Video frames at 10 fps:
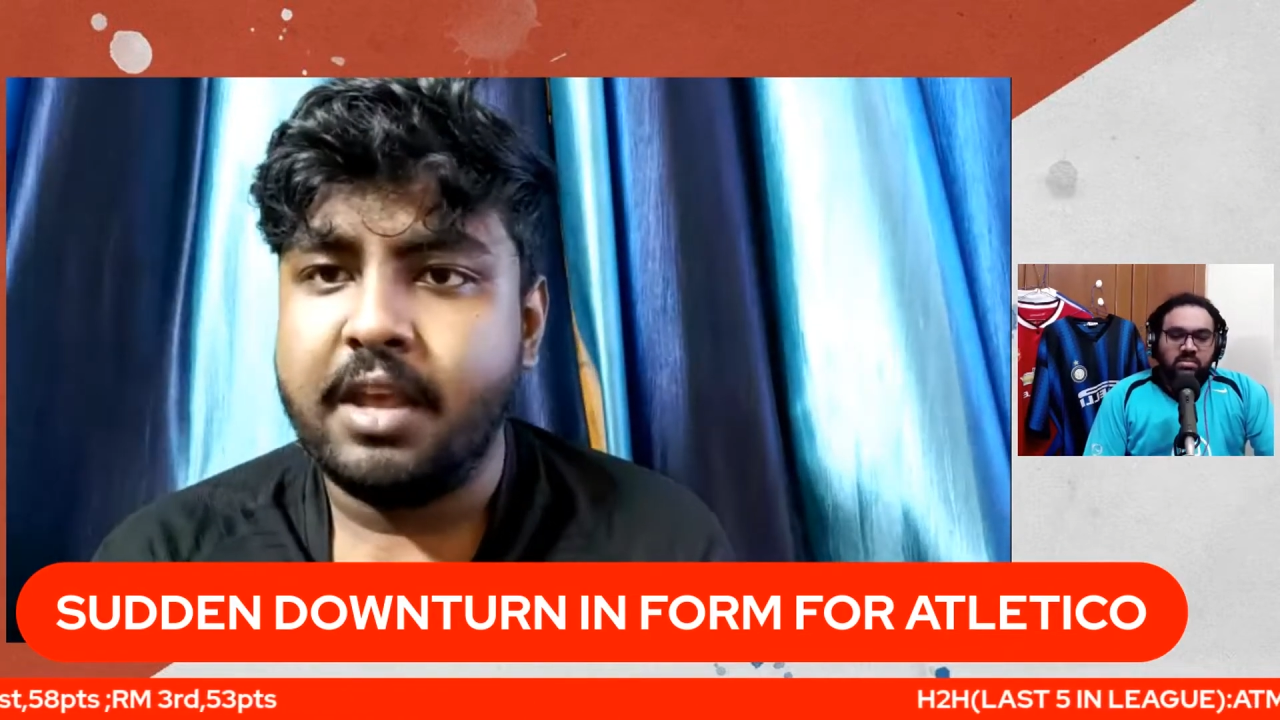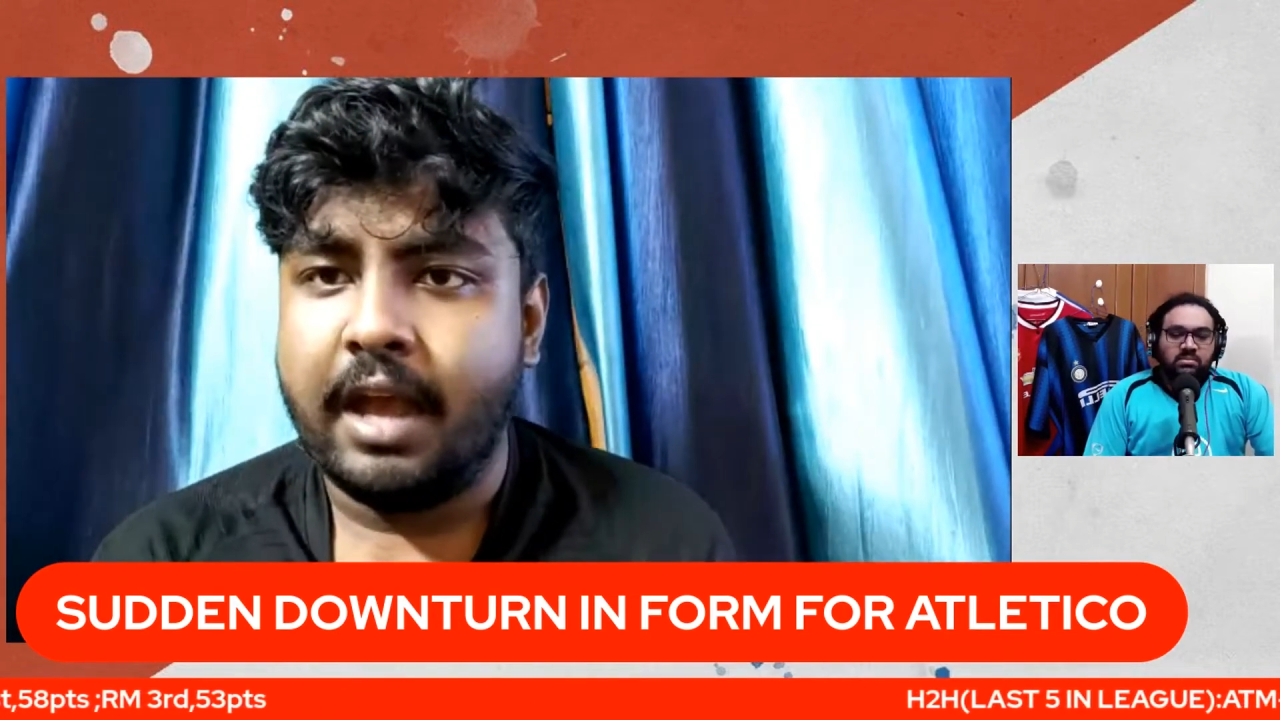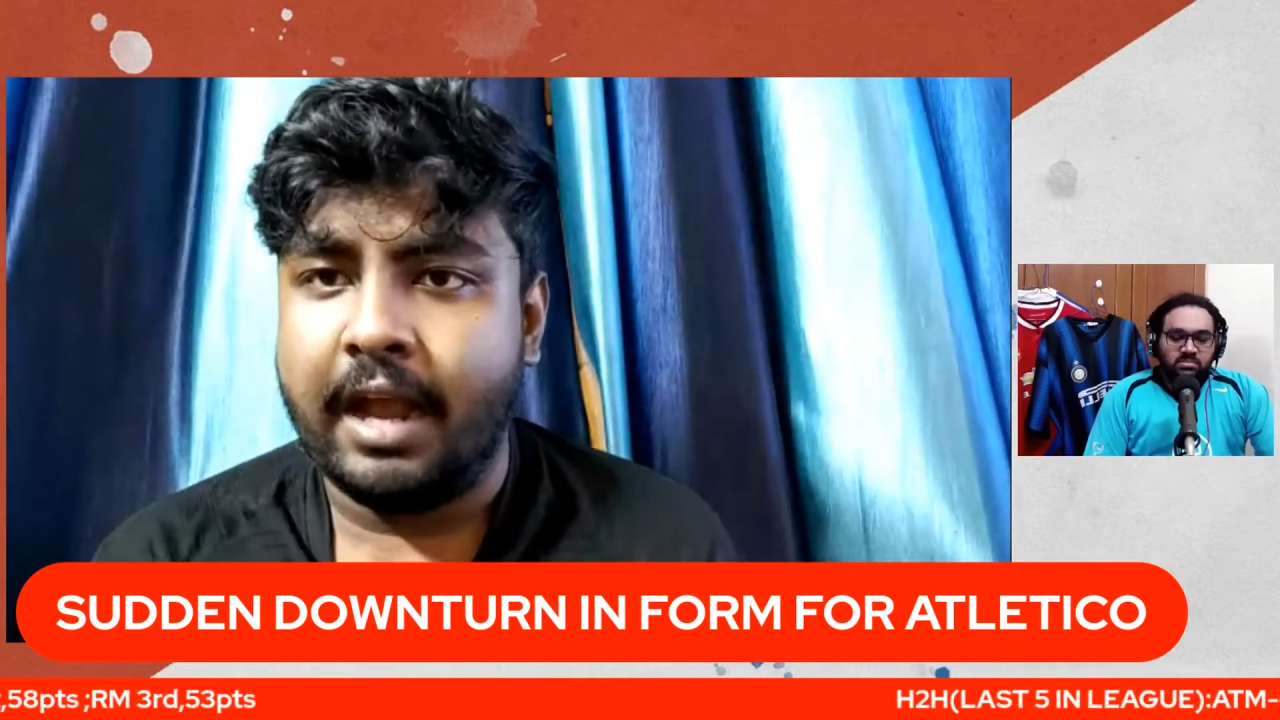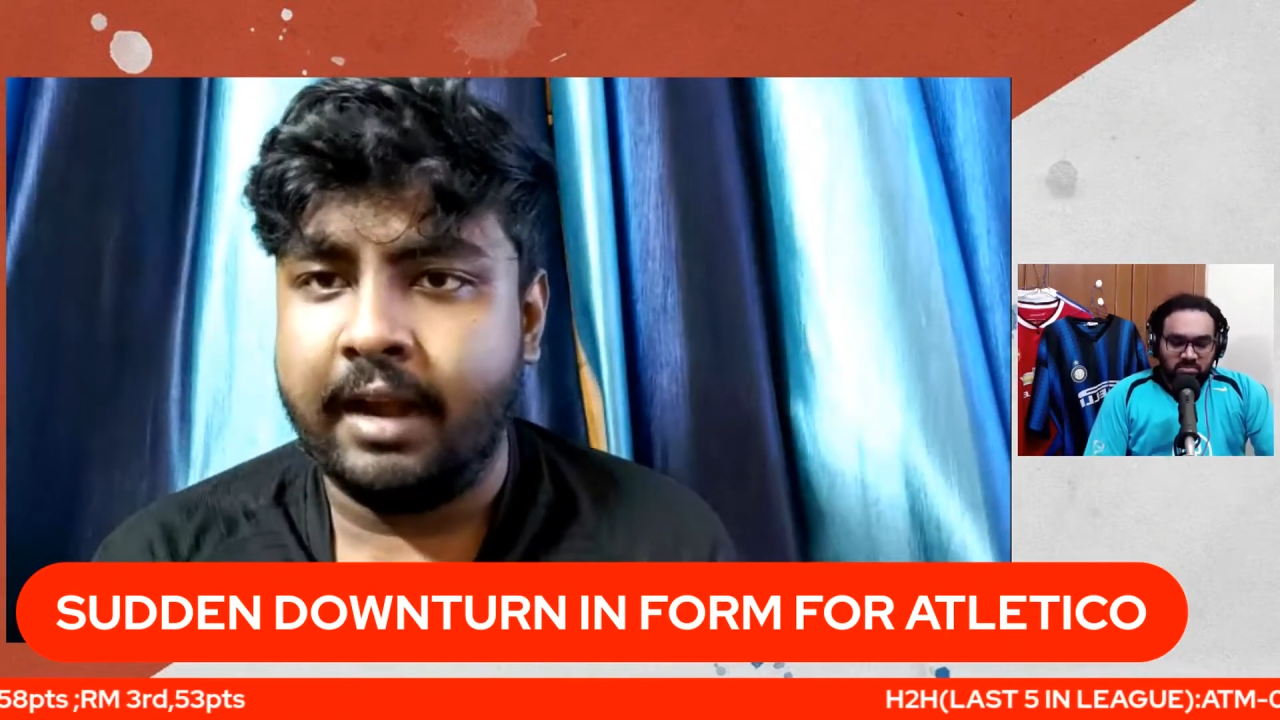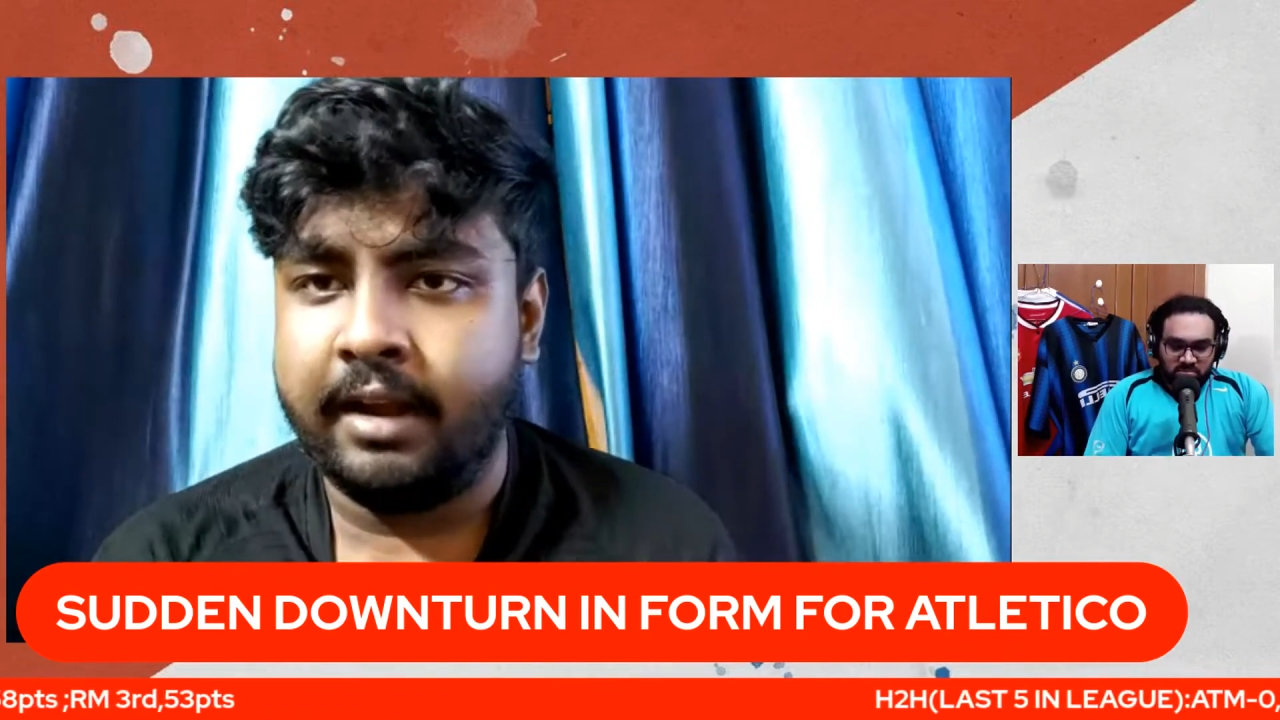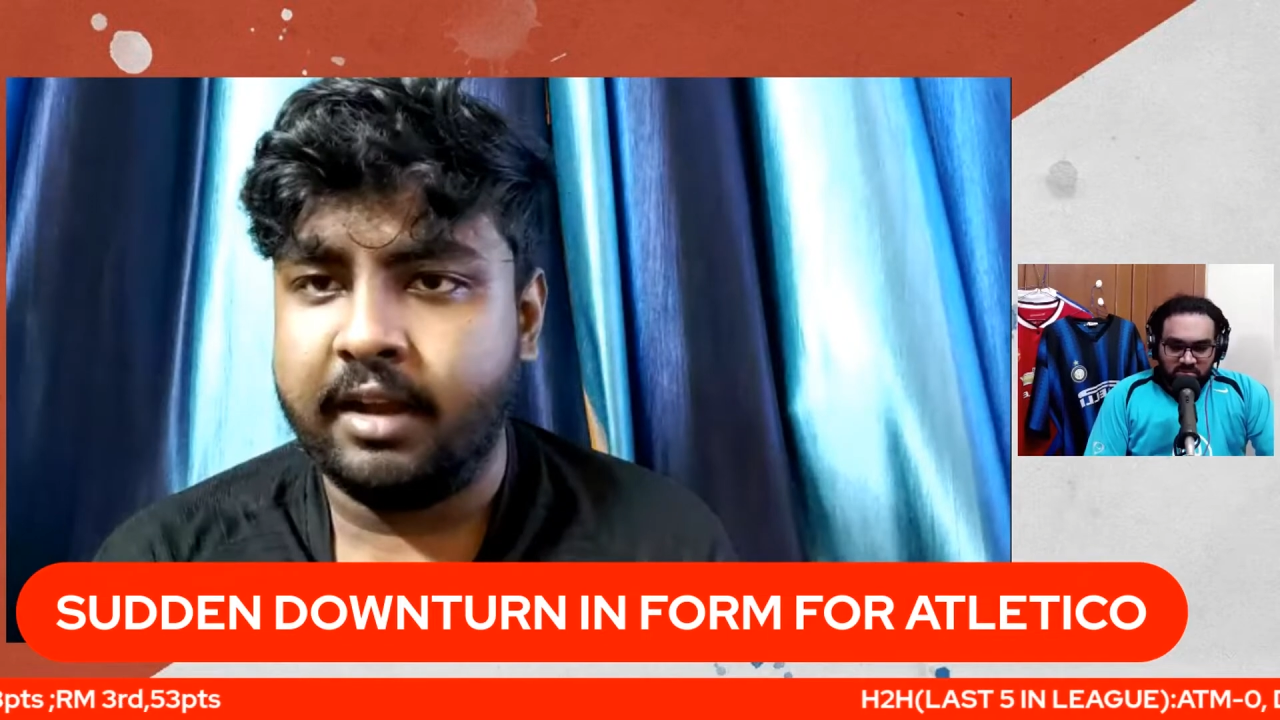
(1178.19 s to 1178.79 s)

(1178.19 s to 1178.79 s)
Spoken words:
and